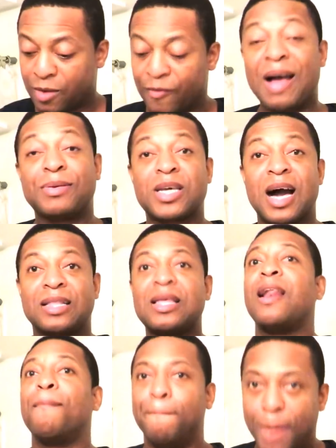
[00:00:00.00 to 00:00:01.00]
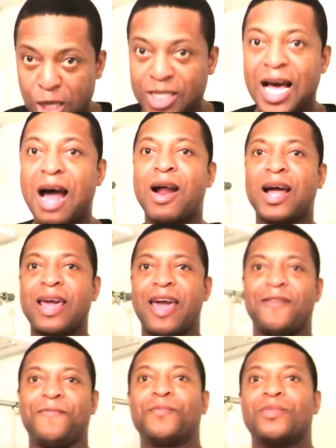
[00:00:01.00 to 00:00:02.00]
Vybz Kartel bust her
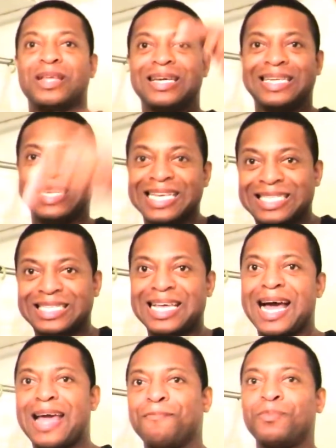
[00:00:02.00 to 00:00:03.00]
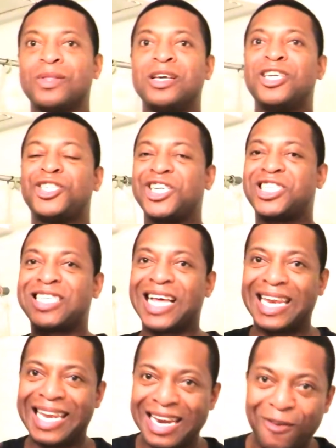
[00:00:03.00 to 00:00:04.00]
again. This time, she
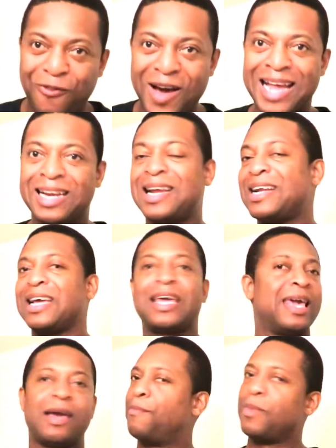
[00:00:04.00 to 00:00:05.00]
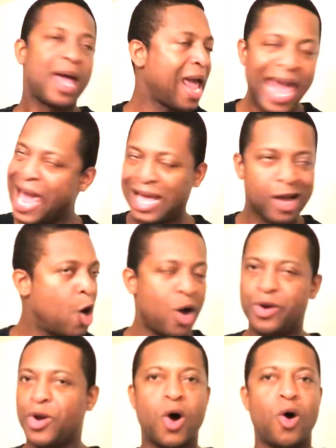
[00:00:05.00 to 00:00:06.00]
solidified in the game. Ain't
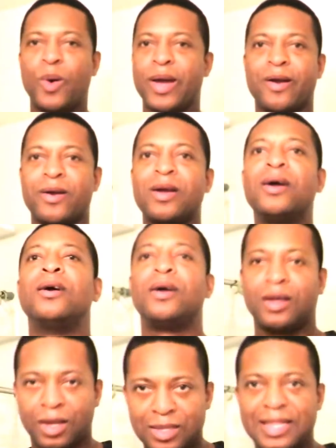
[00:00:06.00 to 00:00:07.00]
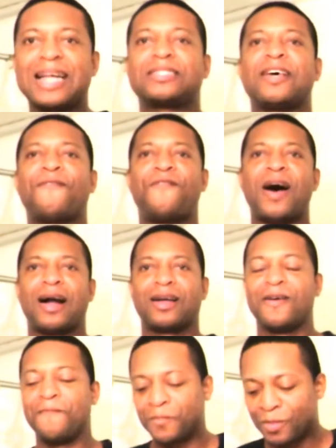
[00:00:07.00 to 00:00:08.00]
going nowhere. That's a
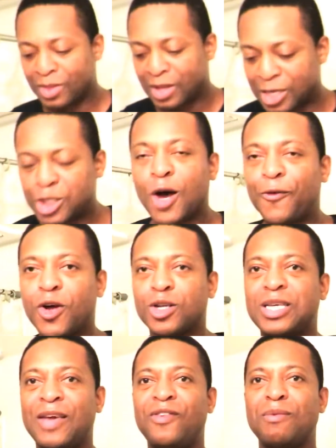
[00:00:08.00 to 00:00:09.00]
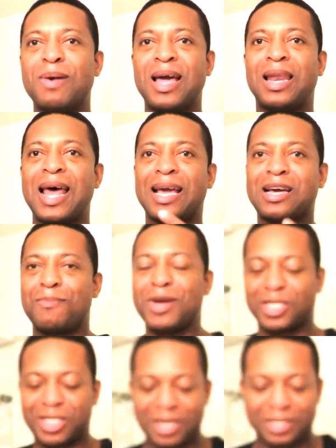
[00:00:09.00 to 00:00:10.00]
fact. The SouFLo T V, man. Like,
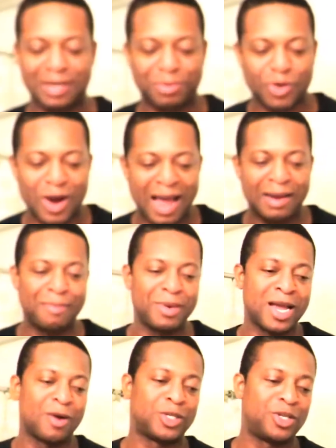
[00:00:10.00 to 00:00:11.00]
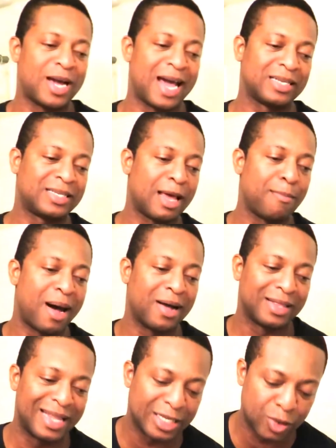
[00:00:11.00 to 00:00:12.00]
comment, share, subscribe. Let me hear what you got to say
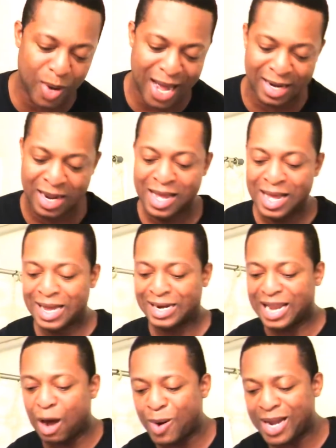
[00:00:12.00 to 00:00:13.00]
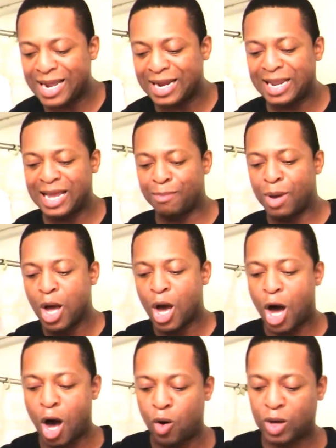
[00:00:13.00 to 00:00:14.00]
about this one, that one, and them.
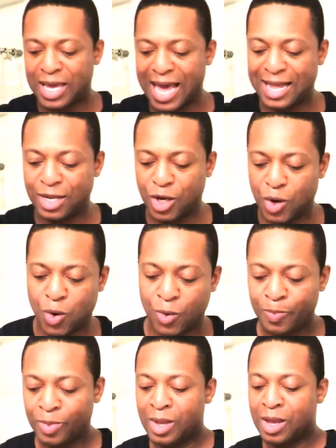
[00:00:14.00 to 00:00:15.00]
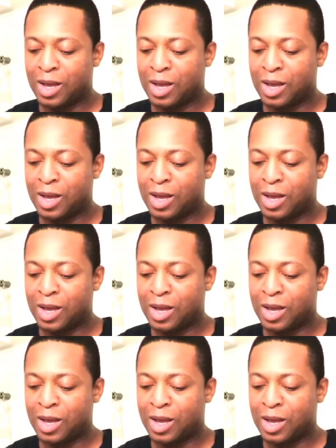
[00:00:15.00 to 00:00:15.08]
How can you?